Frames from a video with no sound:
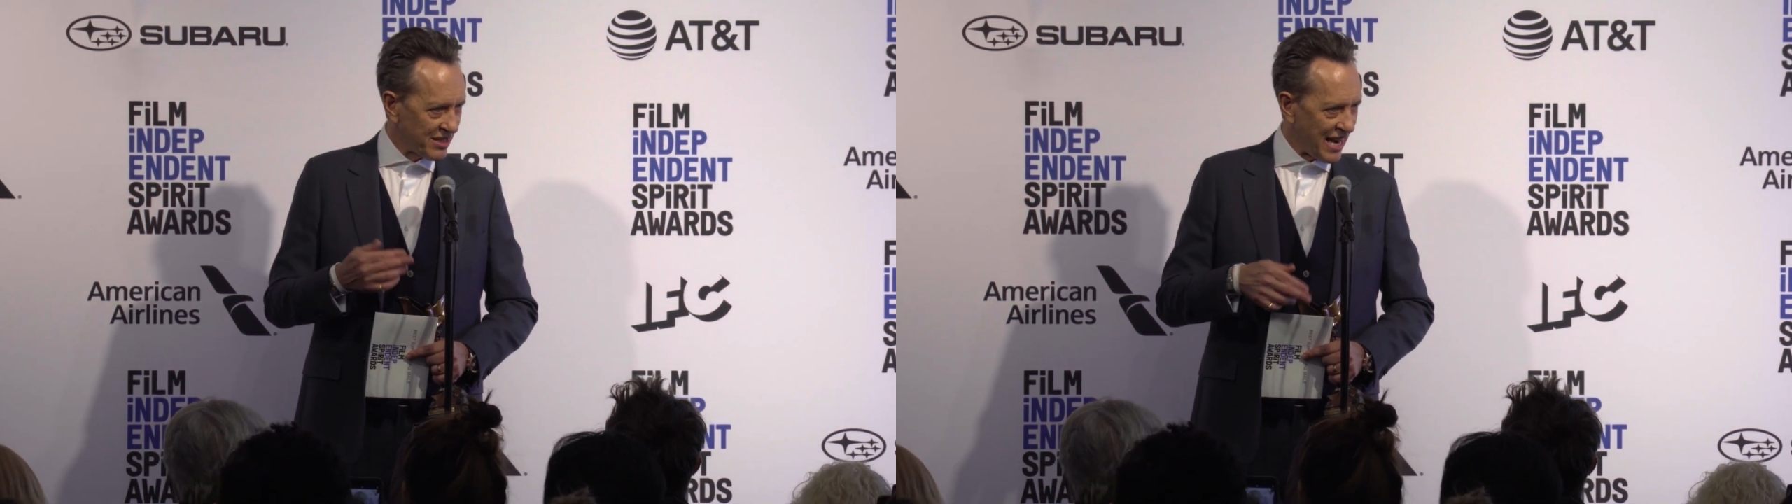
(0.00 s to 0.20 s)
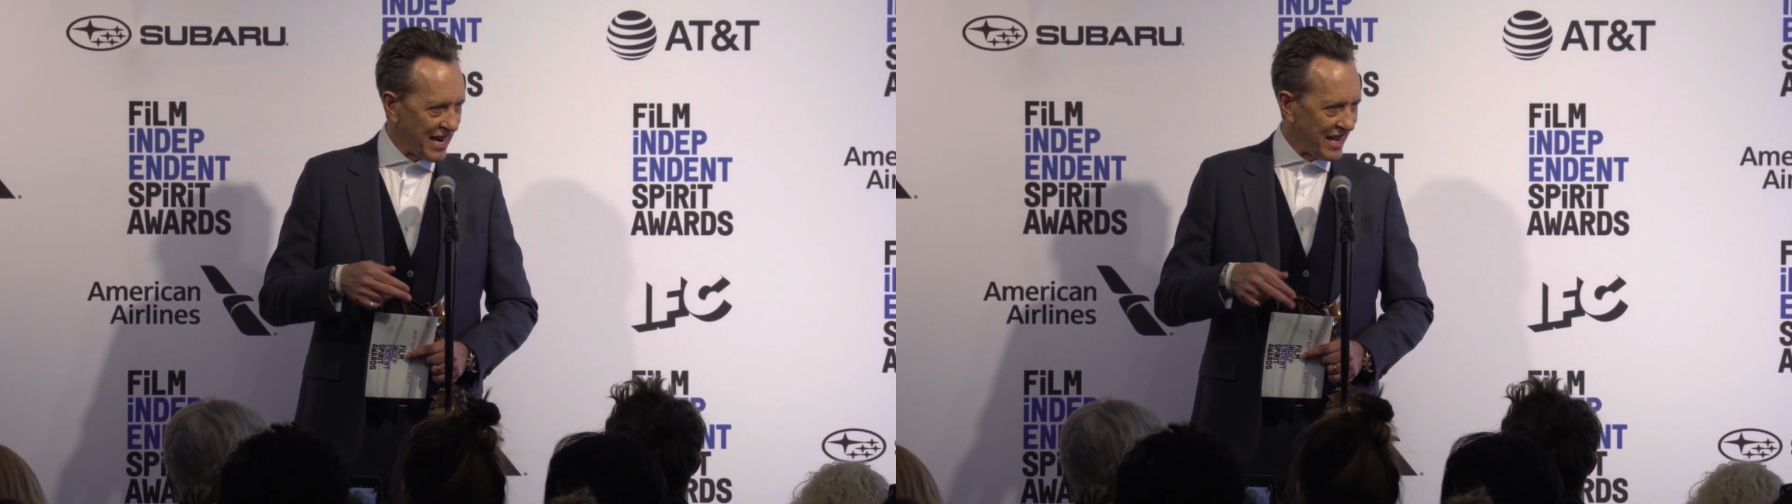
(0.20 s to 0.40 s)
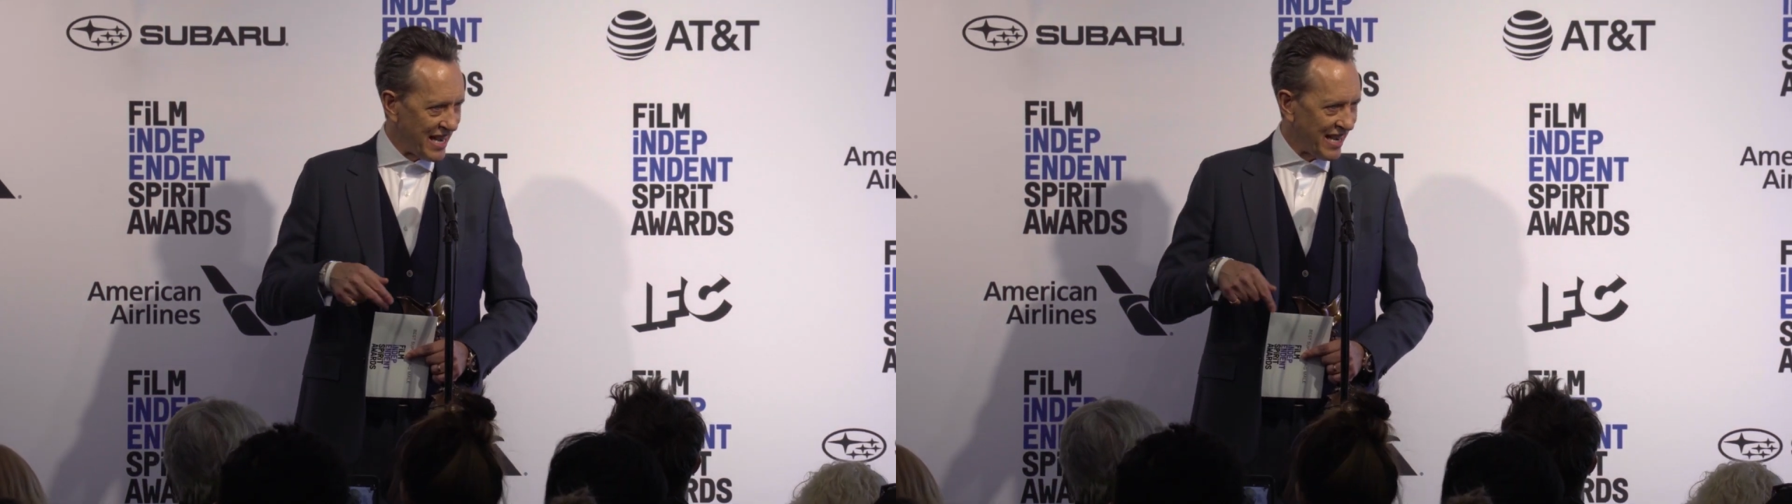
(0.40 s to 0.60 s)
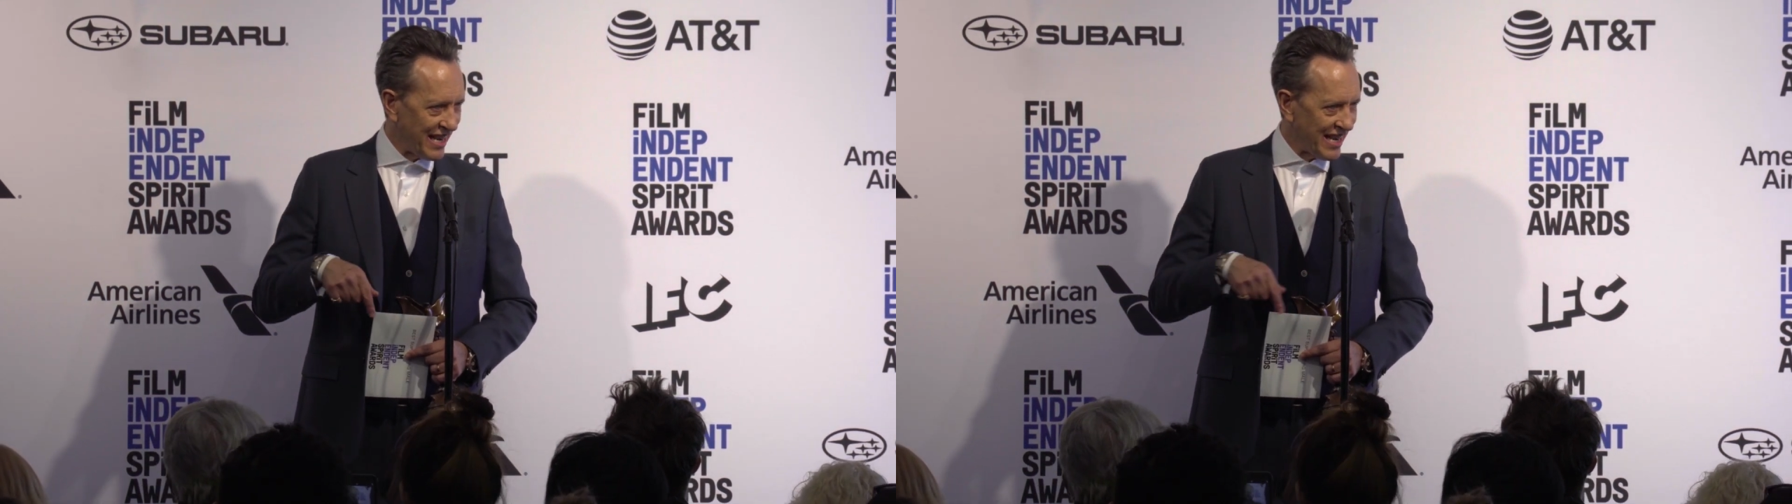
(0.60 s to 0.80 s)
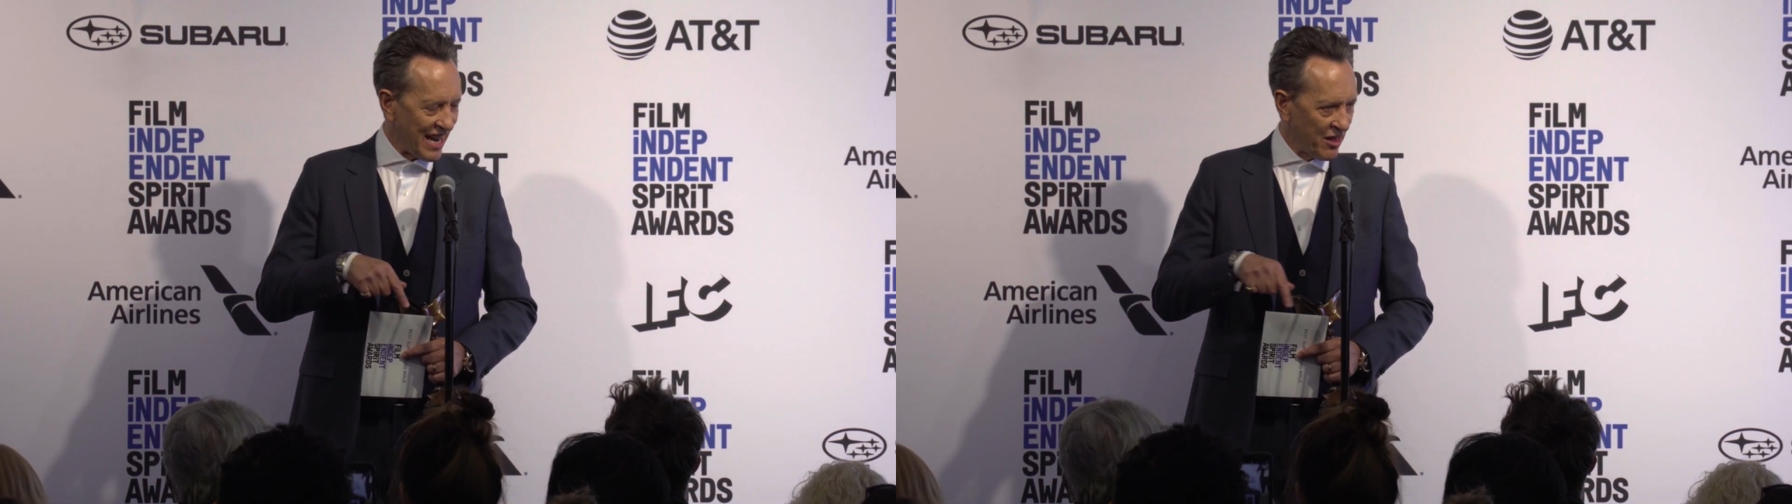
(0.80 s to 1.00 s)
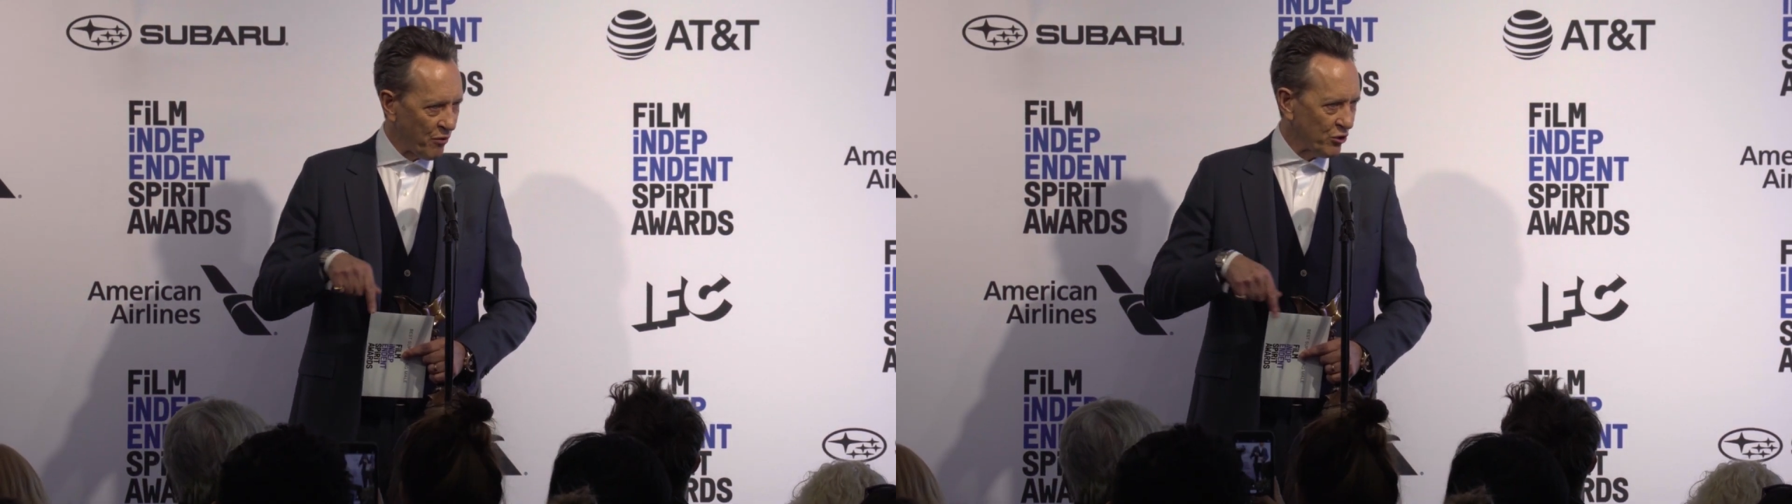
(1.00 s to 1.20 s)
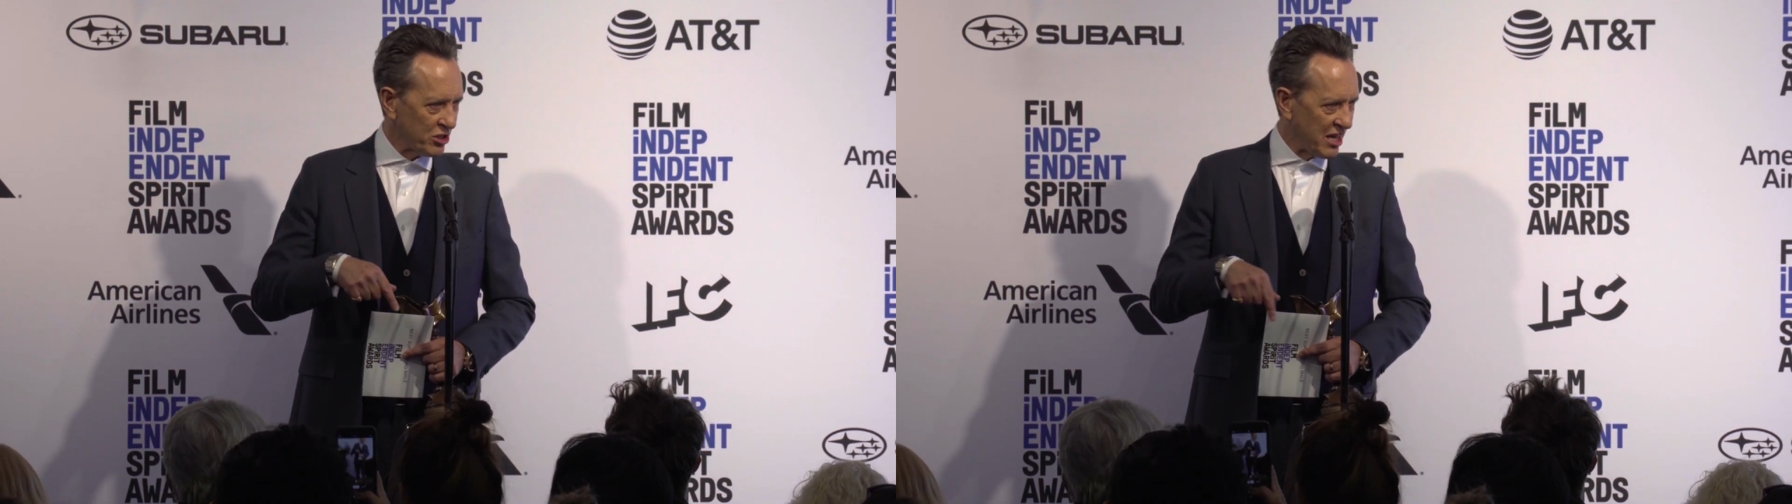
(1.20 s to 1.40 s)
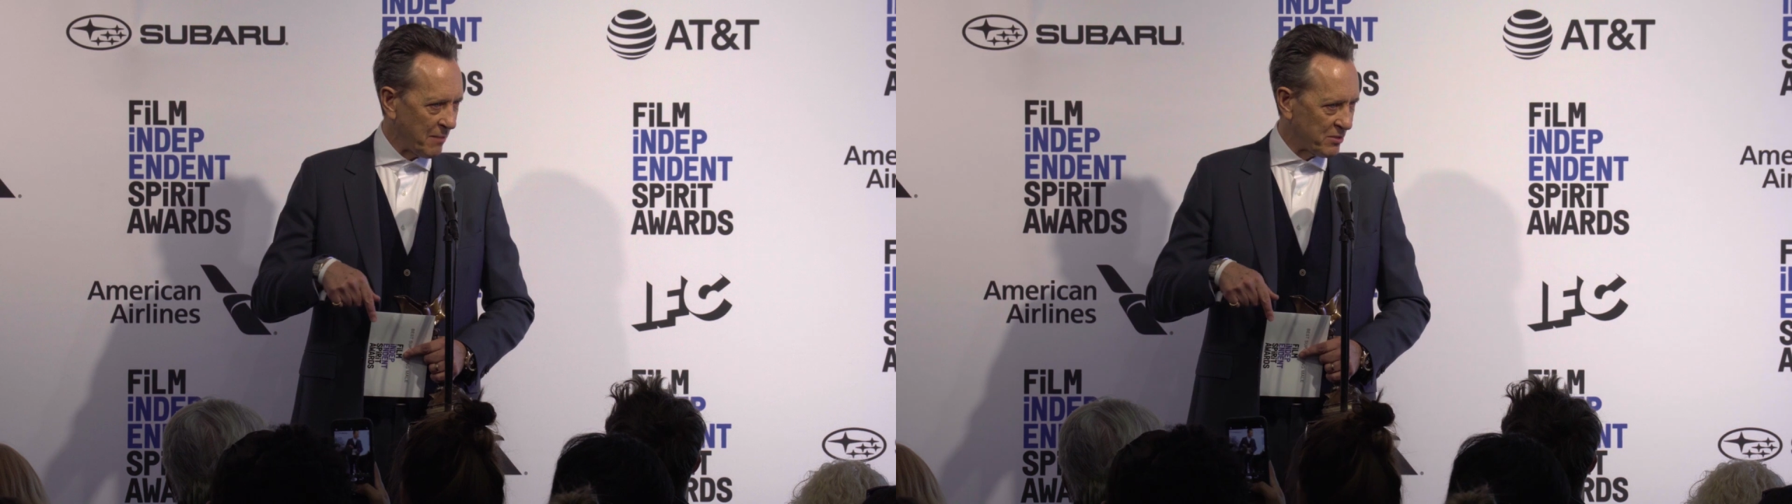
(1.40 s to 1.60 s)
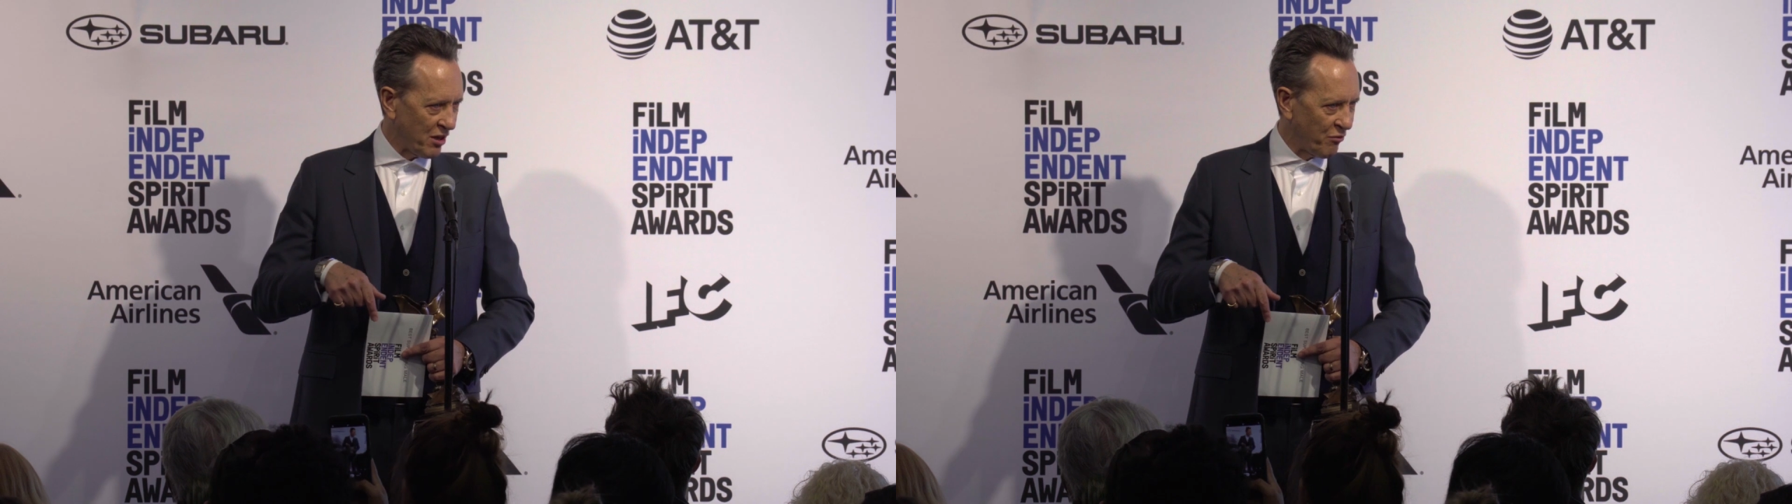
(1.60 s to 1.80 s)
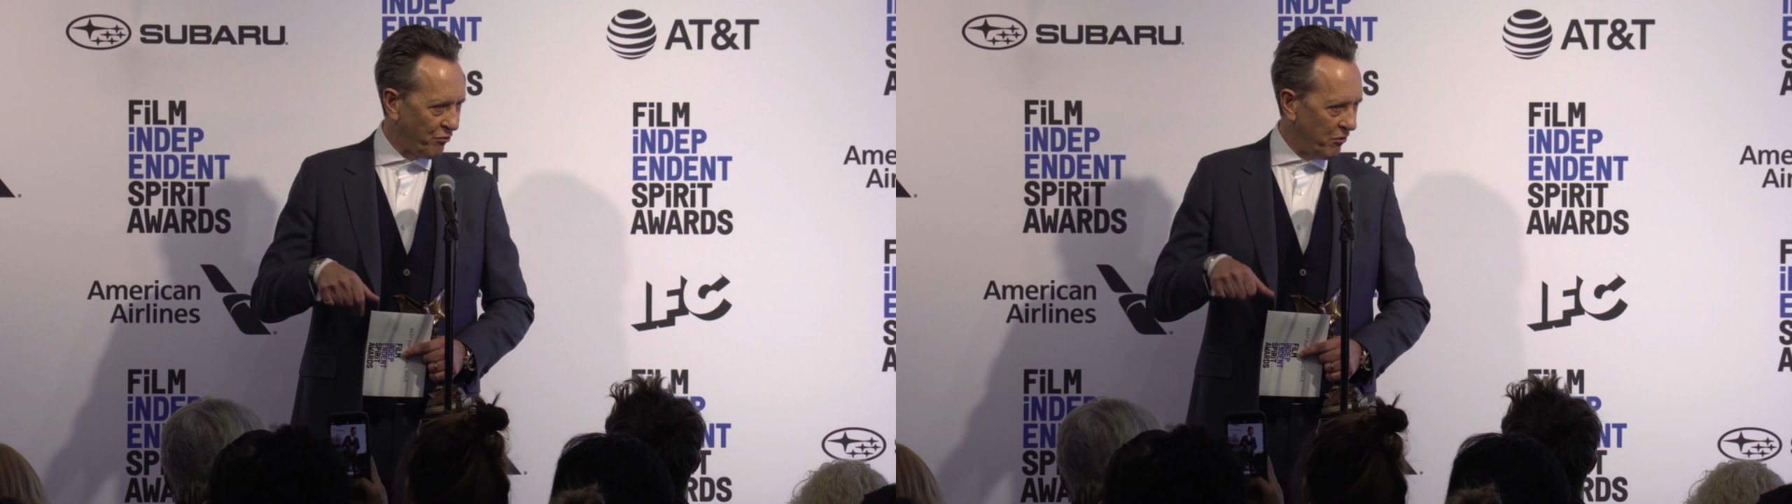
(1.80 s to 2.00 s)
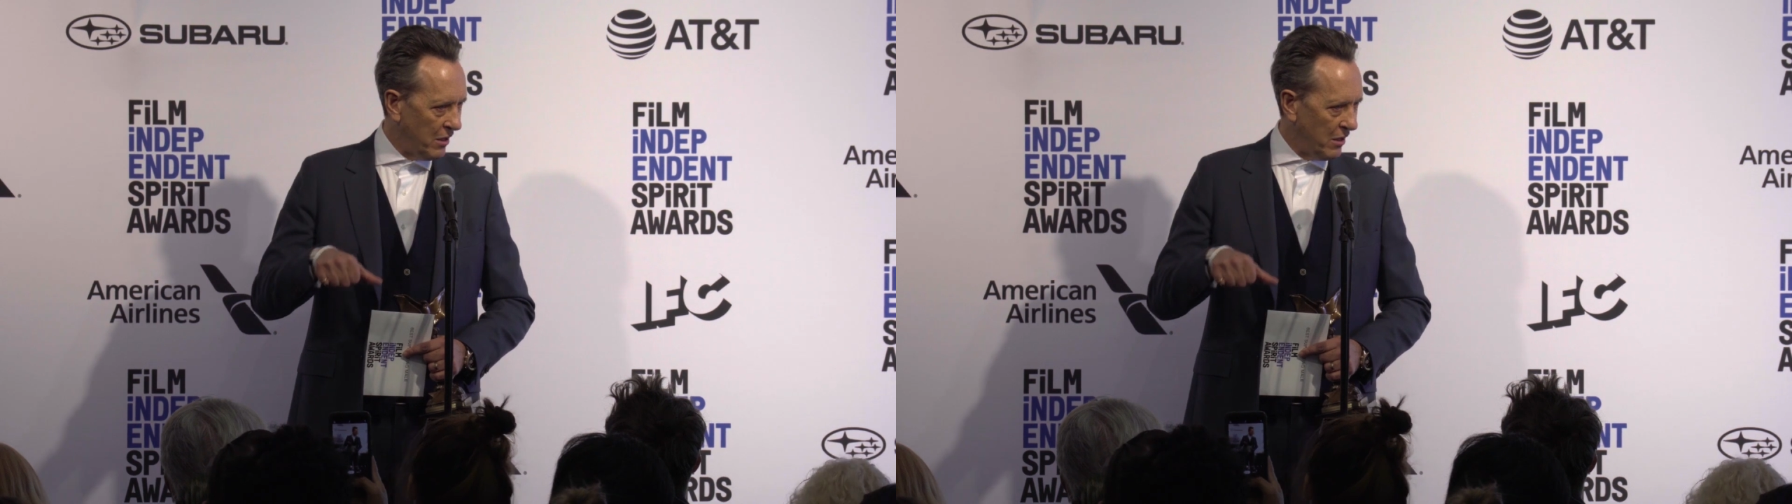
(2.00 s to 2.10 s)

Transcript: standing here in the footsteps of